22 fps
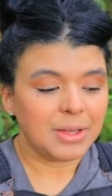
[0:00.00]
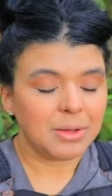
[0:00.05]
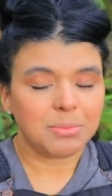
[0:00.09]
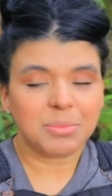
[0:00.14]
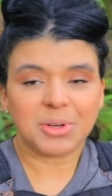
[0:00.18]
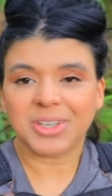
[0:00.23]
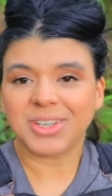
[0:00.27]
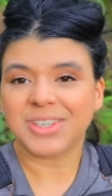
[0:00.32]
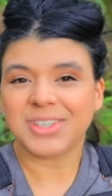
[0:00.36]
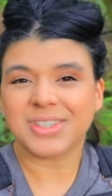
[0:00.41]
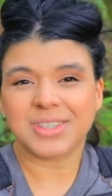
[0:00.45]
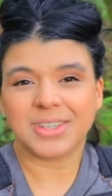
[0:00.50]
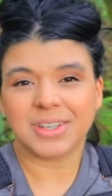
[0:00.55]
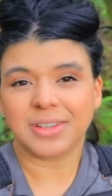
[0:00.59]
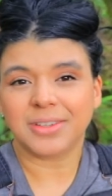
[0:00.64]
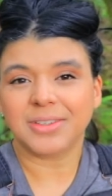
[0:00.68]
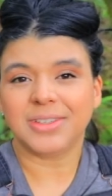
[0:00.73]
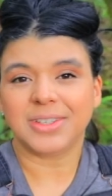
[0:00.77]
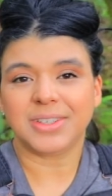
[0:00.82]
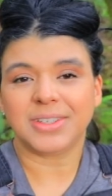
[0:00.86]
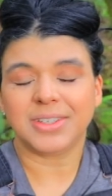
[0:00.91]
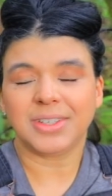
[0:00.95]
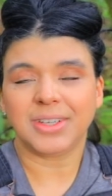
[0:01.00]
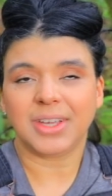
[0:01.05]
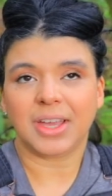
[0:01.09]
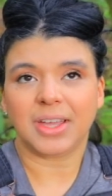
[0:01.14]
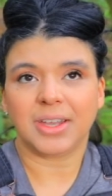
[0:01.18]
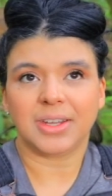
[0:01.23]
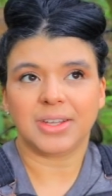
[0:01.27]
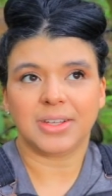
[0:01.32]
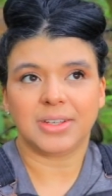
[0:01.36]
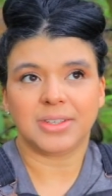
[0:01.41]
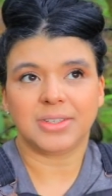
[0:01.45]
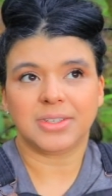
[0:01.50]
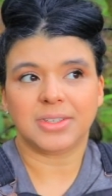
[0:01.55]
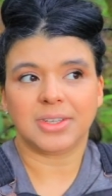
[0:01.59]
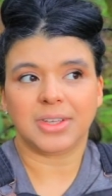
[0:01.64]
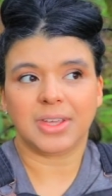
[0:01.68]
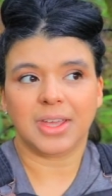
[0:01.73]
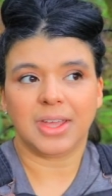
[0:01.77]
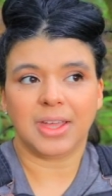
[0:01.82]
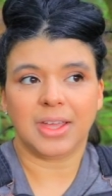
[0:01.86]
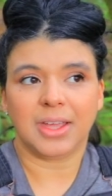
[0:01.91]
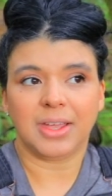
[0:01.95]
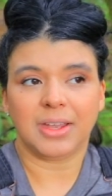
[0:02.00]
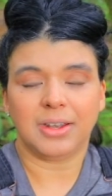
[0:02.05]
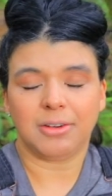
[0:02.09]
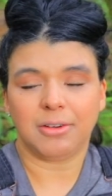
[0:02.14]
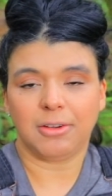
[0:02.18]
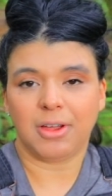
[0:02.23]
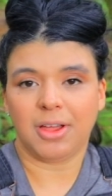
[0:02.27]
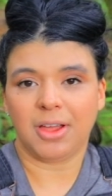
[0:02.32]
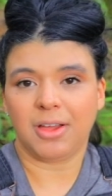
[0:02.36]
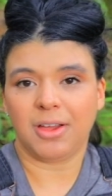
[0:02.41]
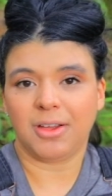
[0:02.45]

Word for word: but he still didn't get it. And